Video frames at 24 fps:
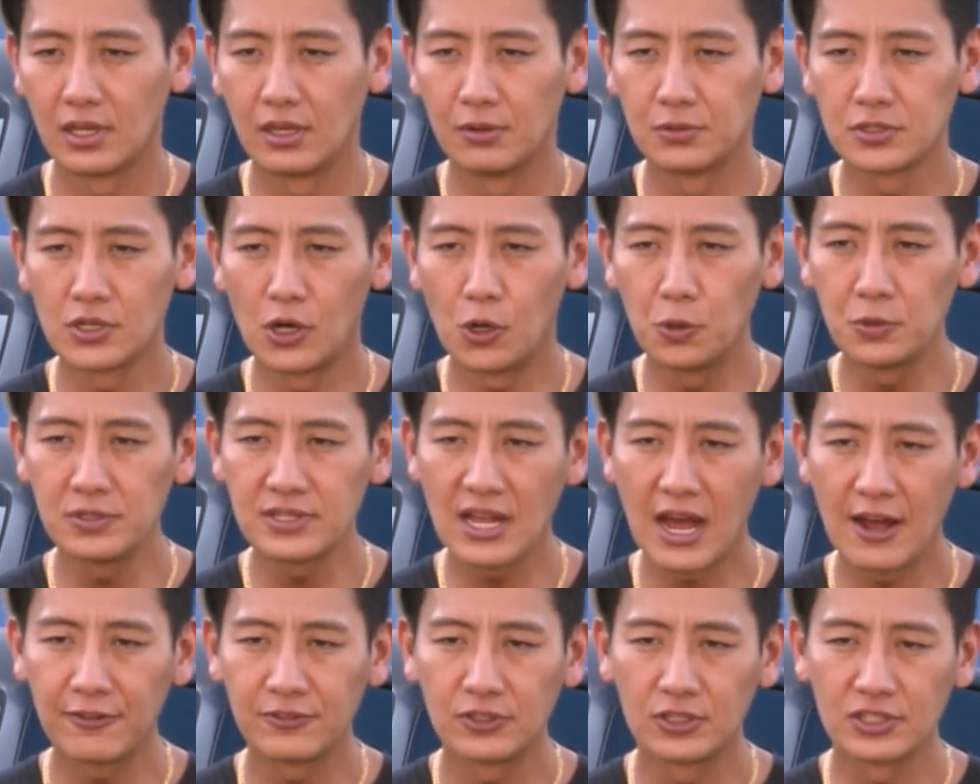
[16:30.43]
It was always
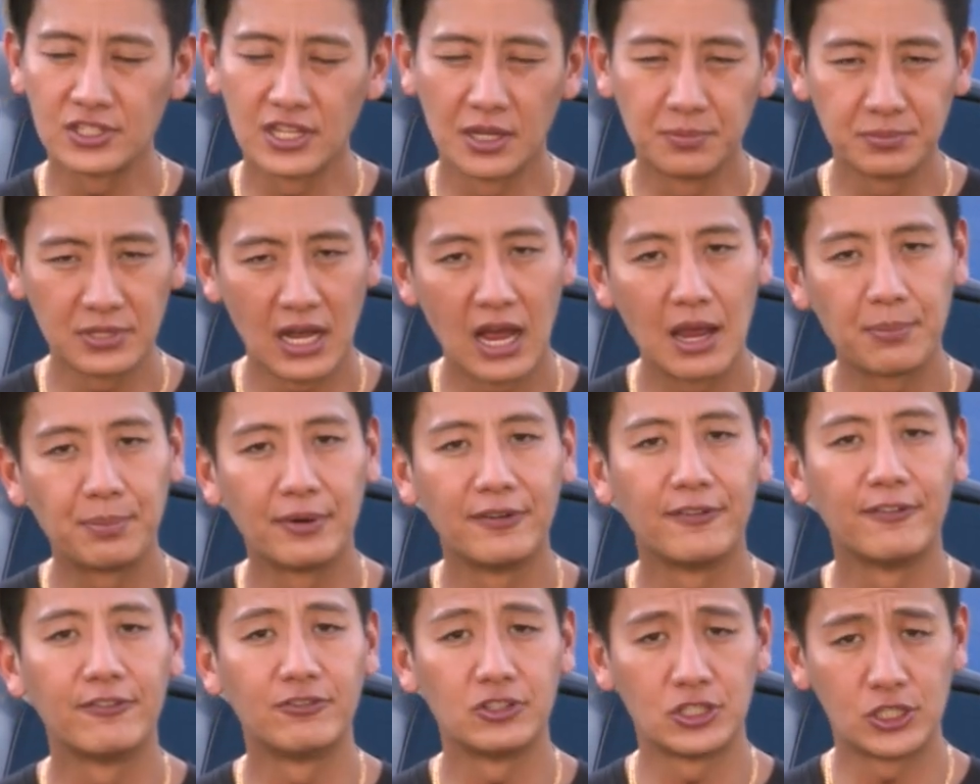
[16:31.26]
after some type
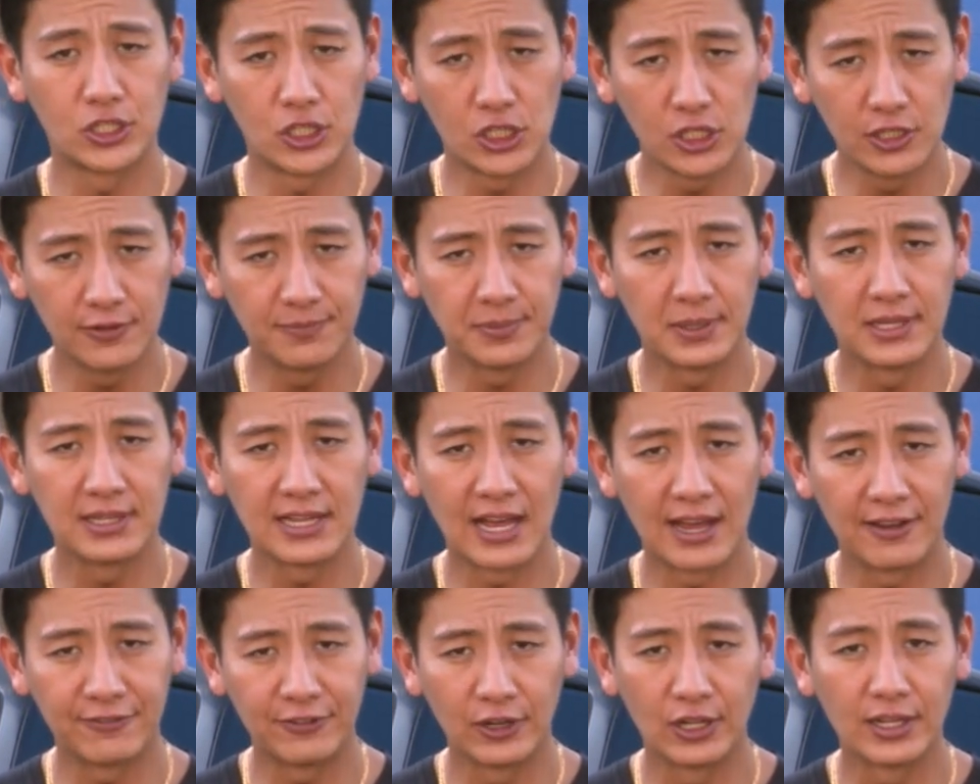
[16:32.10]
of achievement
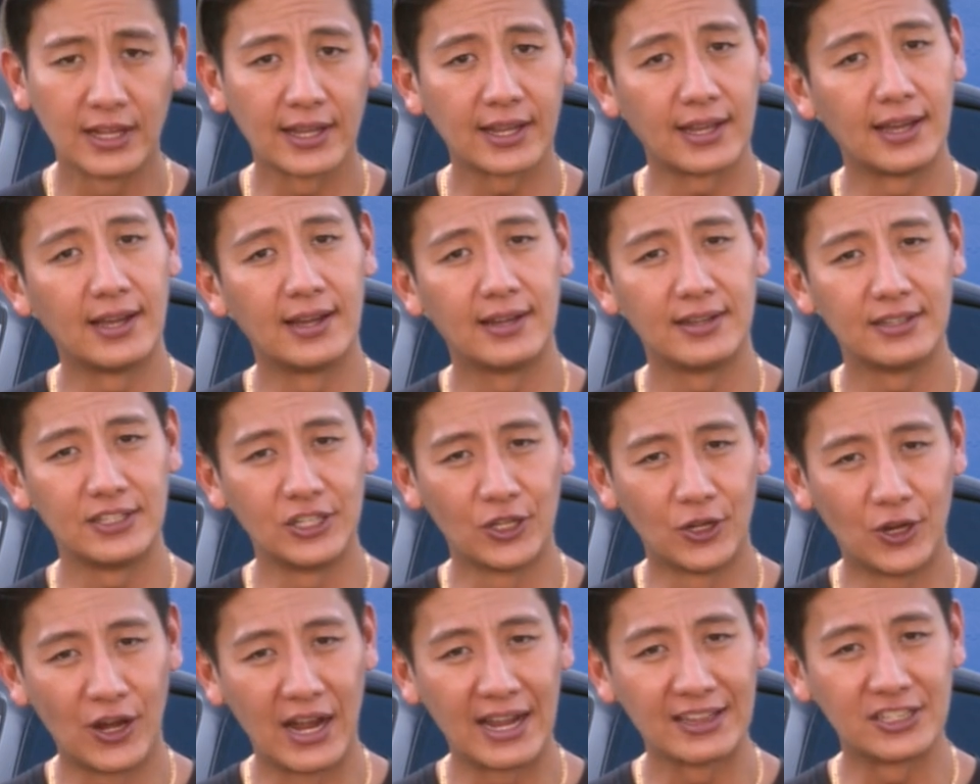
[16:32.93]
that I felt like,
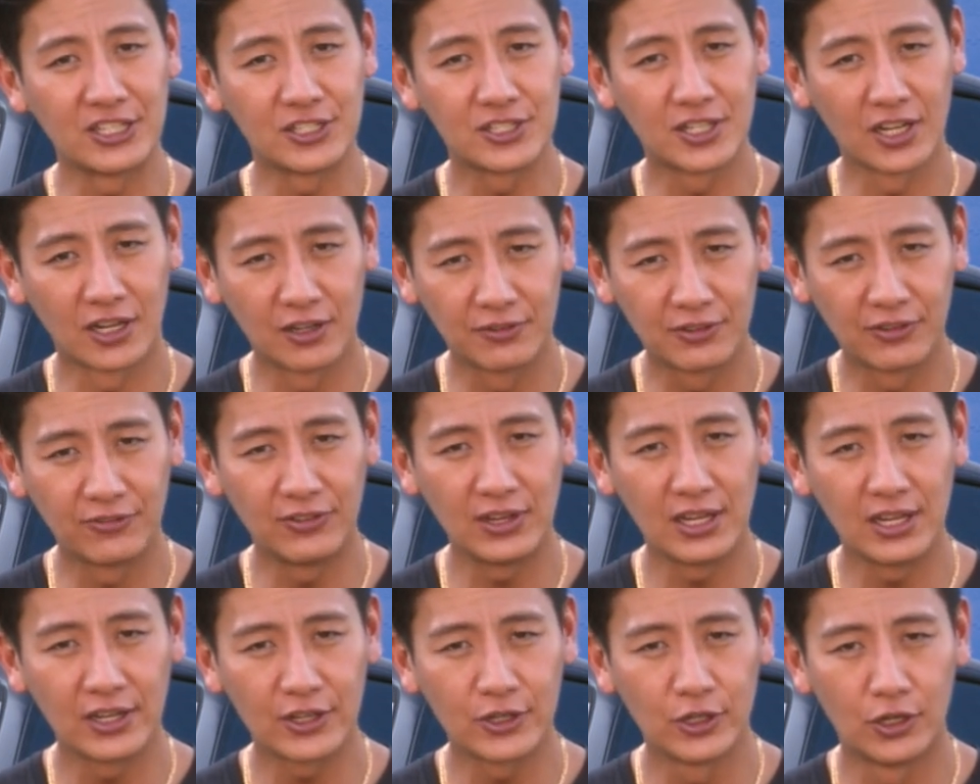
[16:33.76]
I deserved the
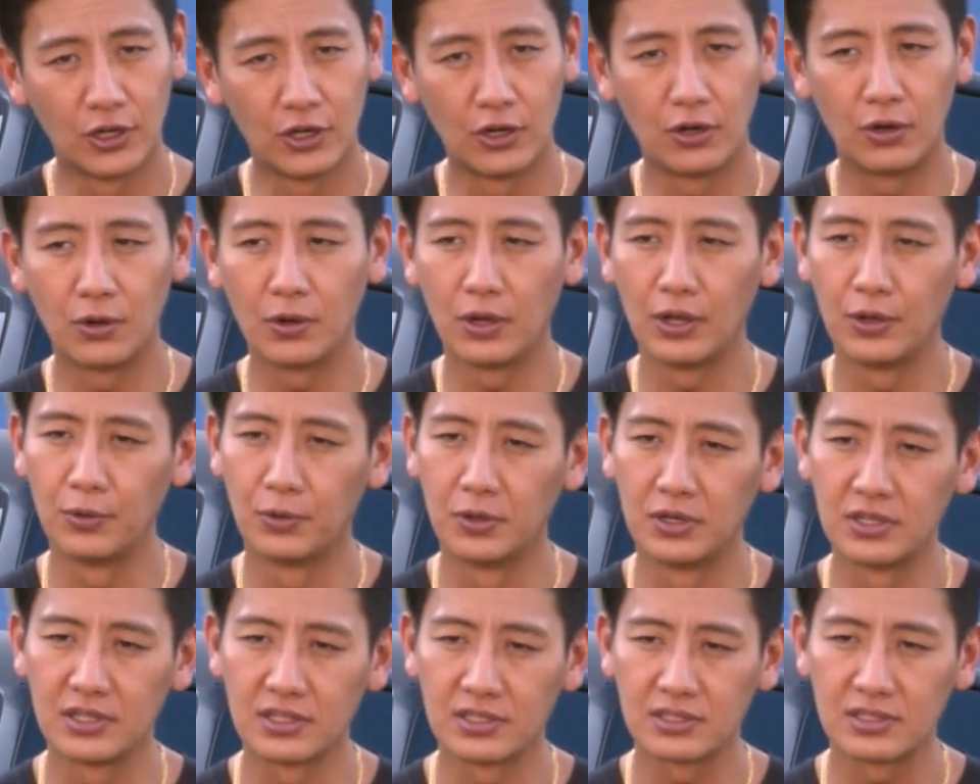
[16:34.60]
vehicle. It
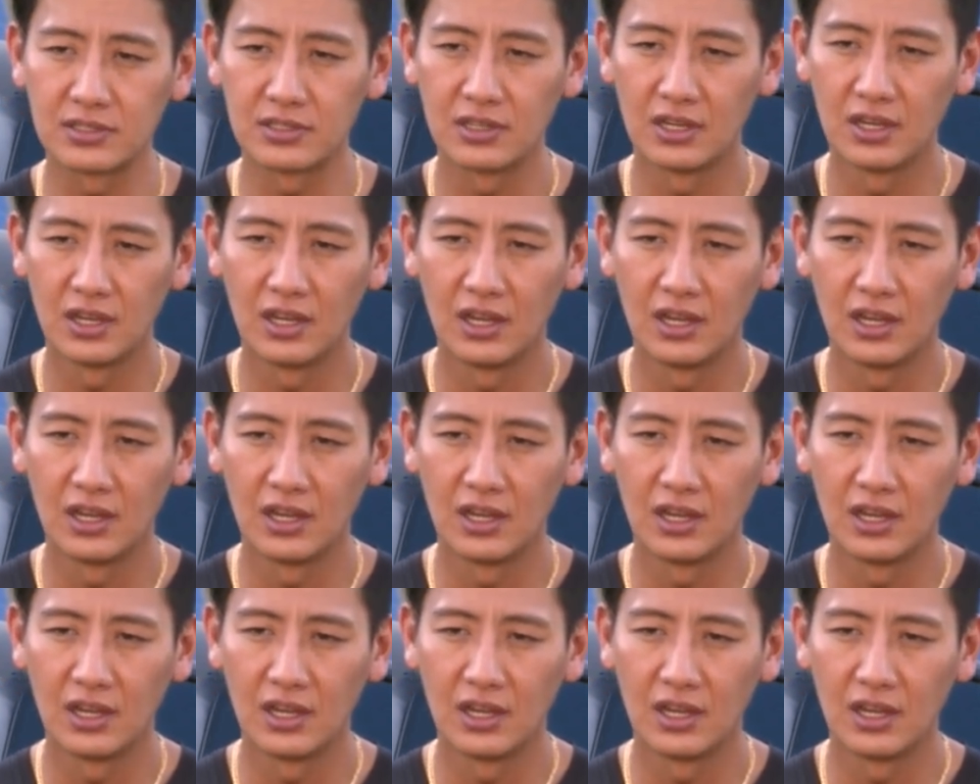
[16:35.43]
was